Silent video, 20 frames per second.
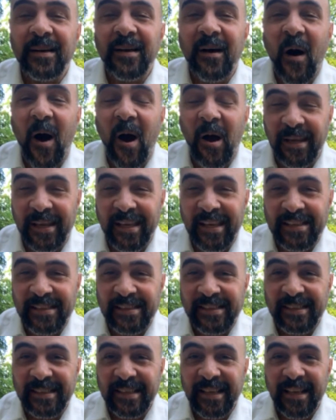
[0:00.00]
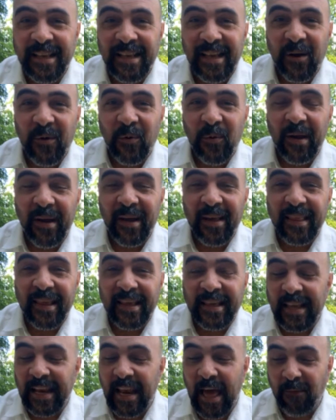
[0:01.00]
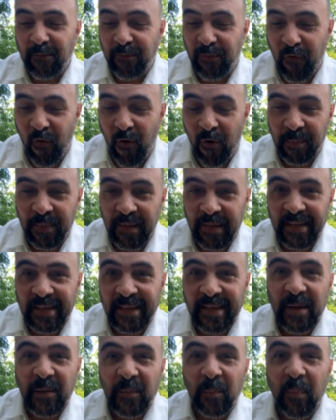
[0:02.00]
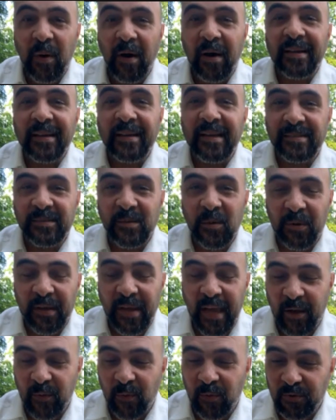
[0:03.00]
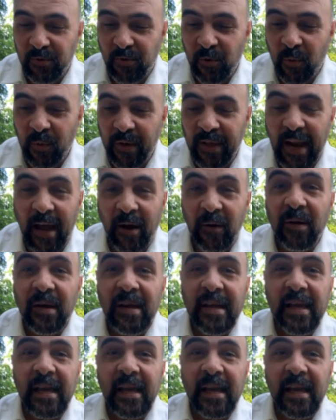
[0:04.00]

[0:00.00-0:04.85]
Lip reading: audience where they clap for me, but it's okay. We'll do it without.